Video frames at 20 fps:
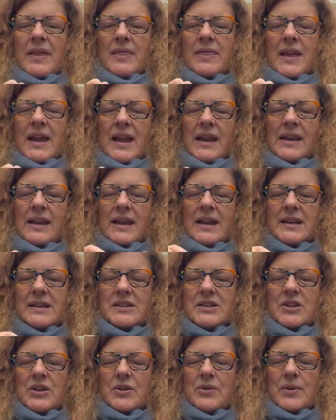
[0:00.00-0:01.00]
They need
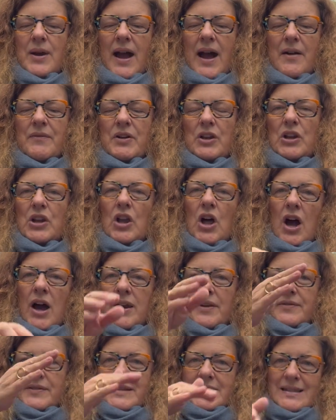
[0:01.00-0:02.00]
to have a lot
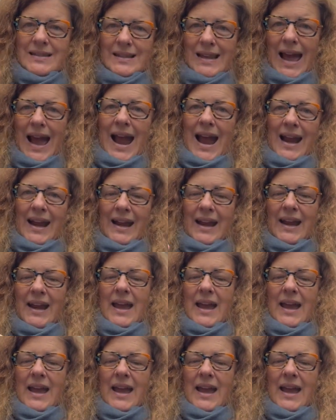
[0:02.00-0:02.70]
of slack,